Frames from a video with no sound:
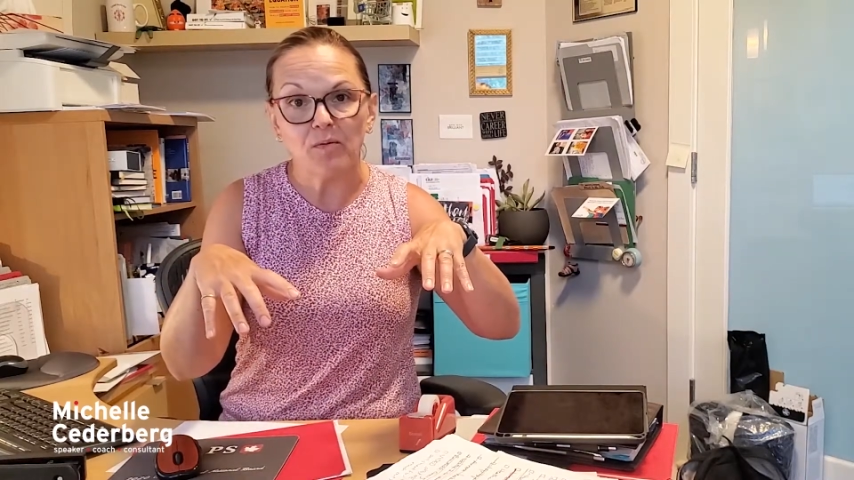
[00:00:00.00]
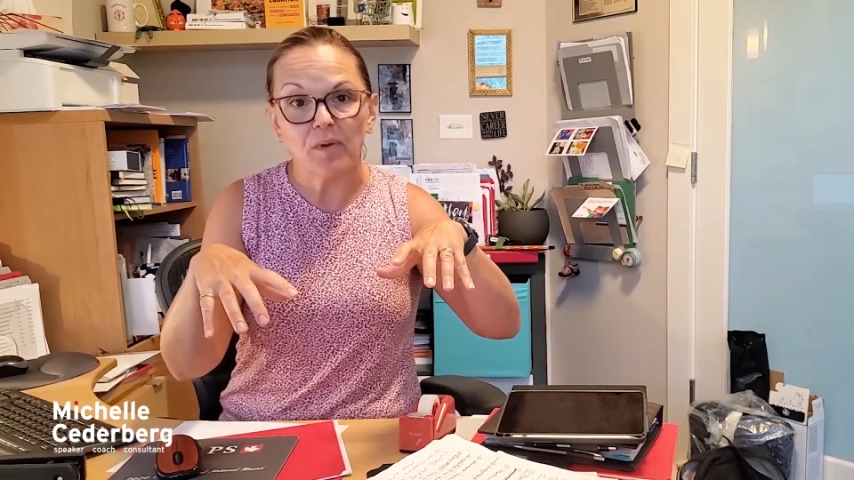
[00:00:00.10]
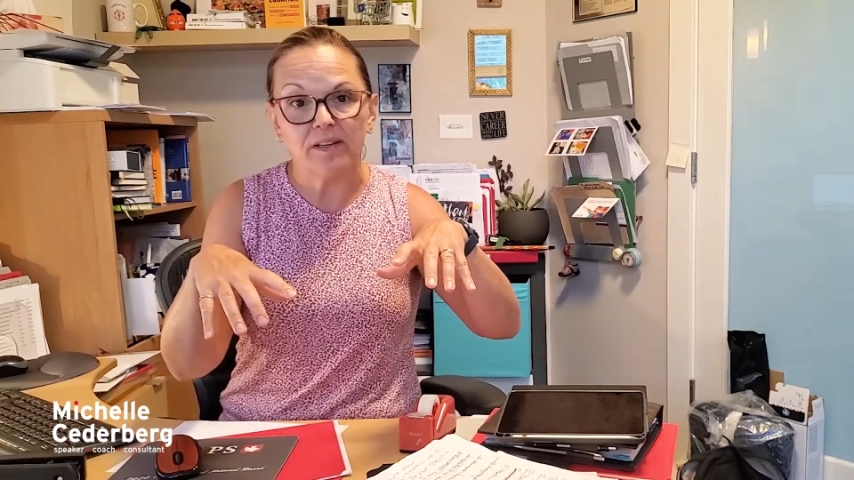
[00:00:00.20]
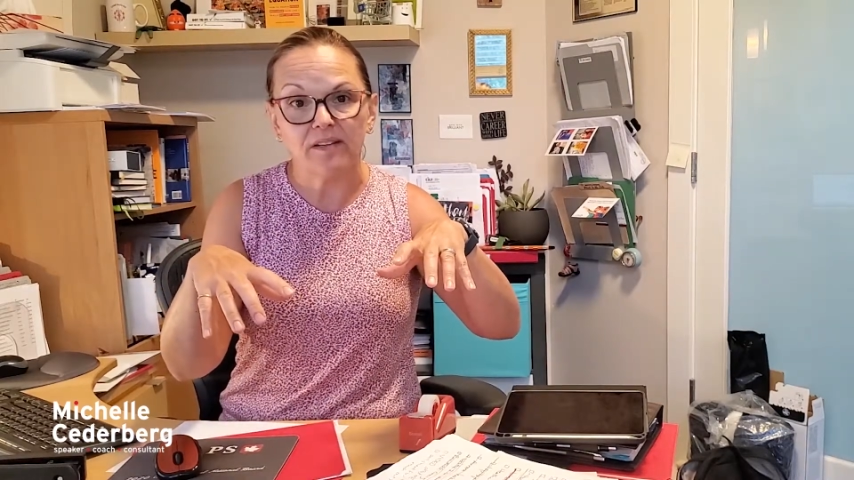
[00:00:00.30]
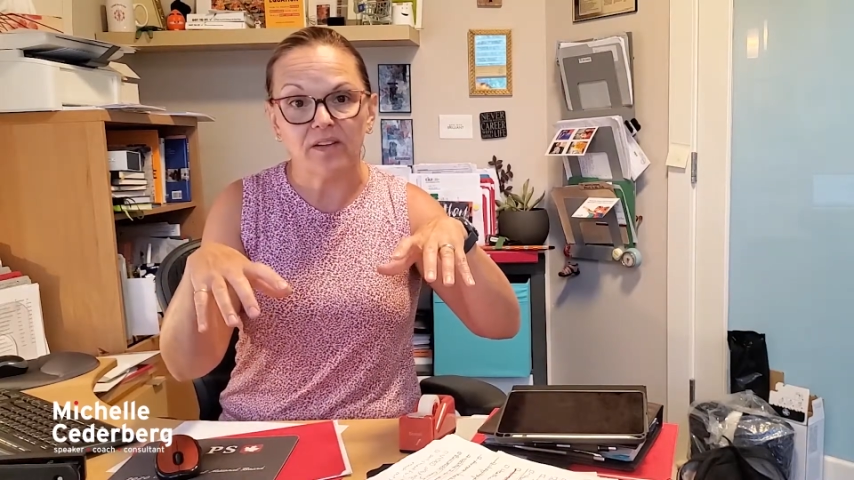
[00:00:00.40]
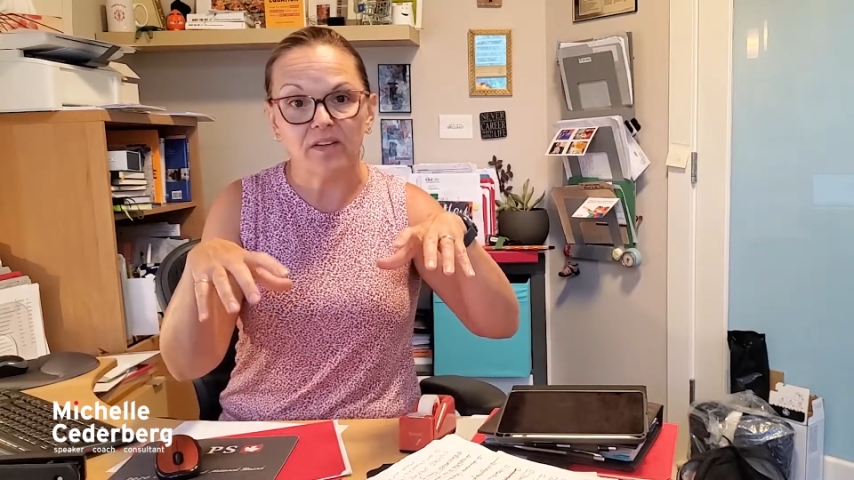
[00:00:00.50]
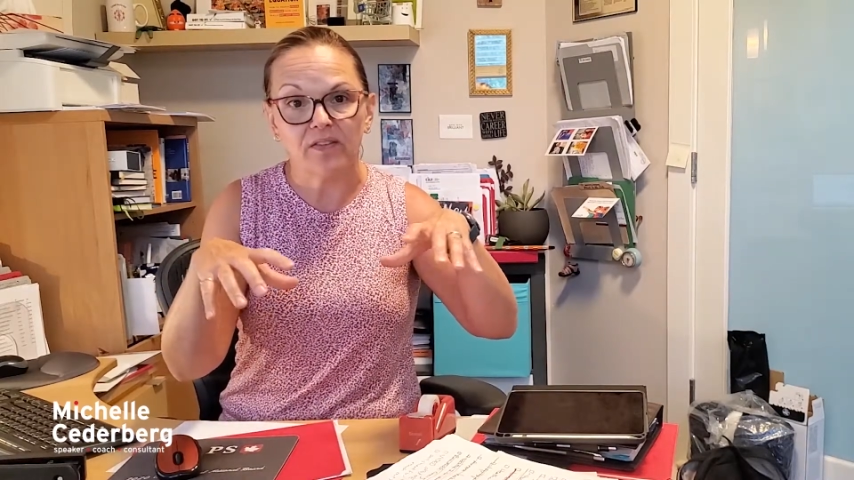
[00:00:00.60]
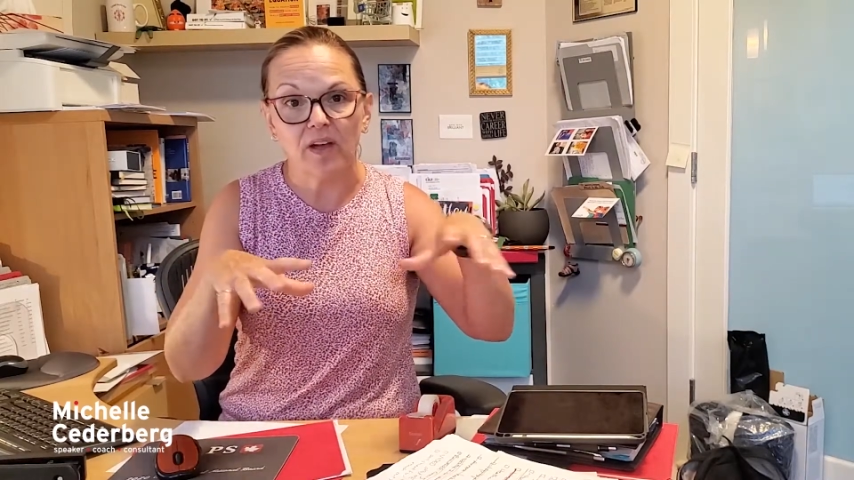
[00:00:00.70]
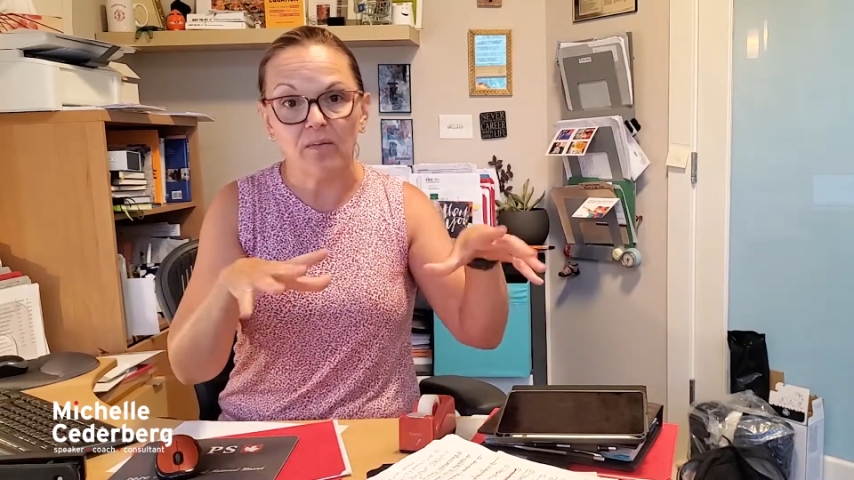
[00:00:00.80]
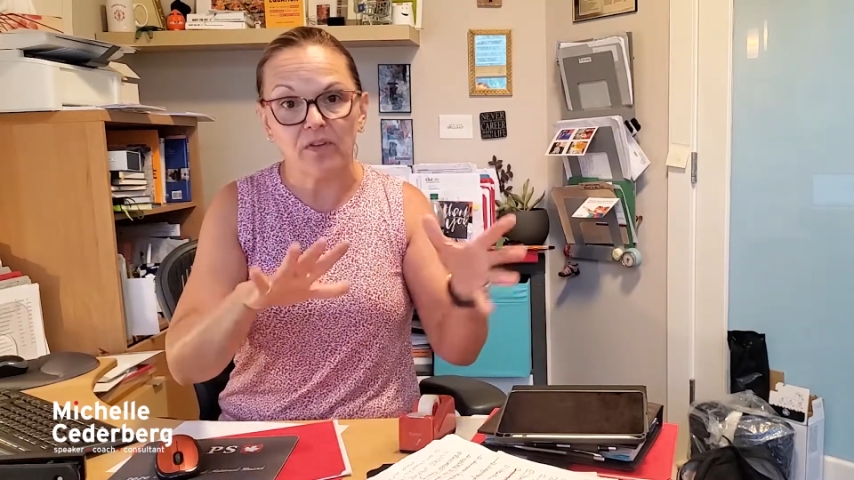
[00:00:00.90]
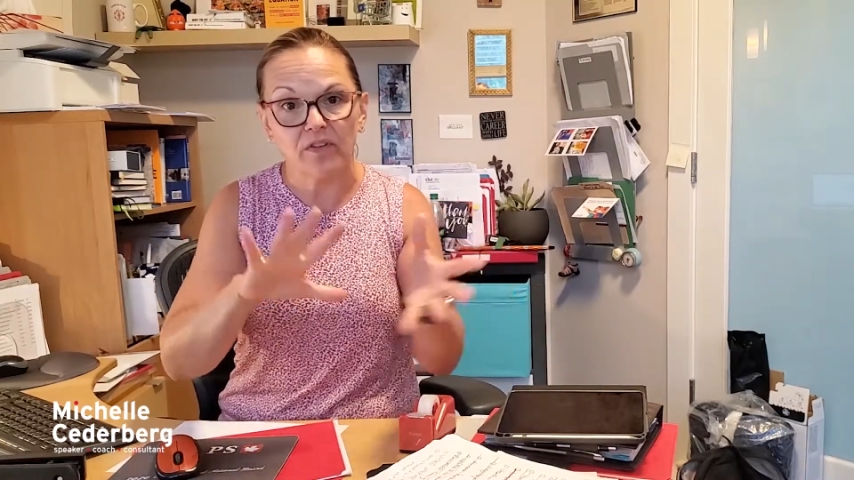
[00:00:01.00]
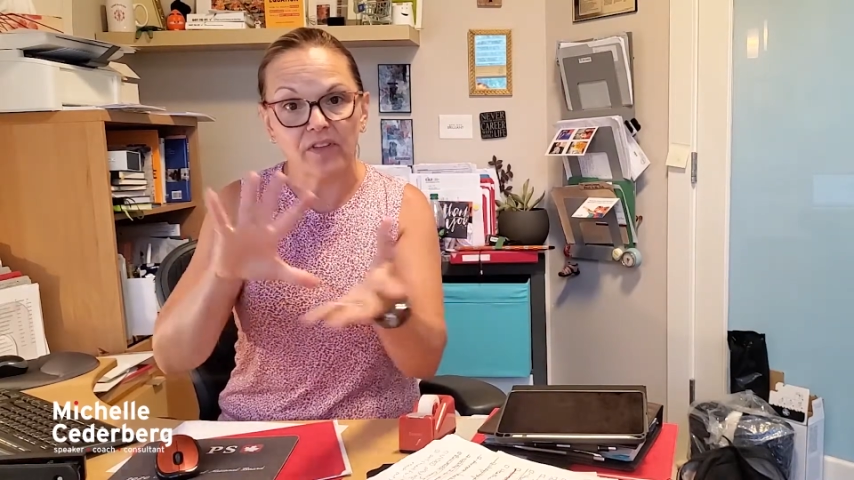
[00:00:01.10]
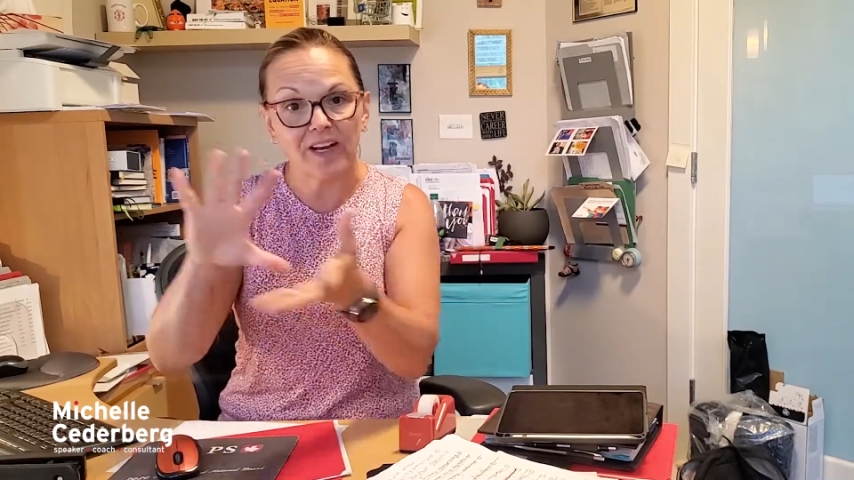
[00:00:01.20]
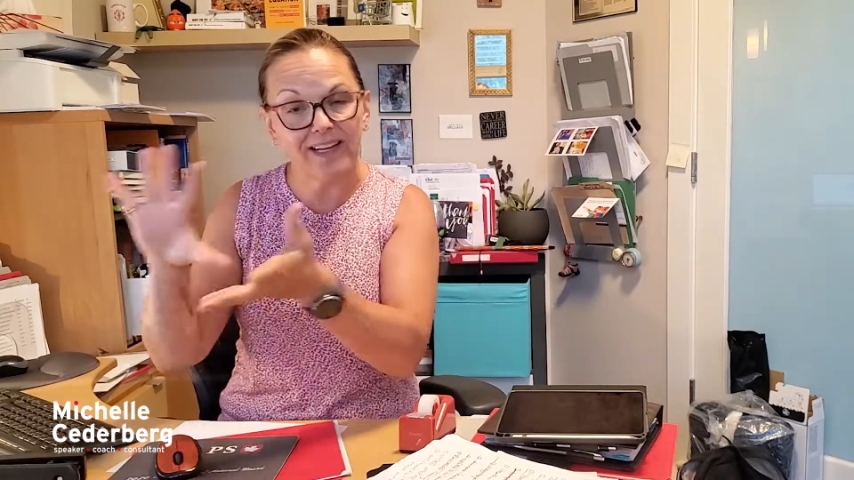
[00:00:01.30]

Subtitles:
months of the summer so that I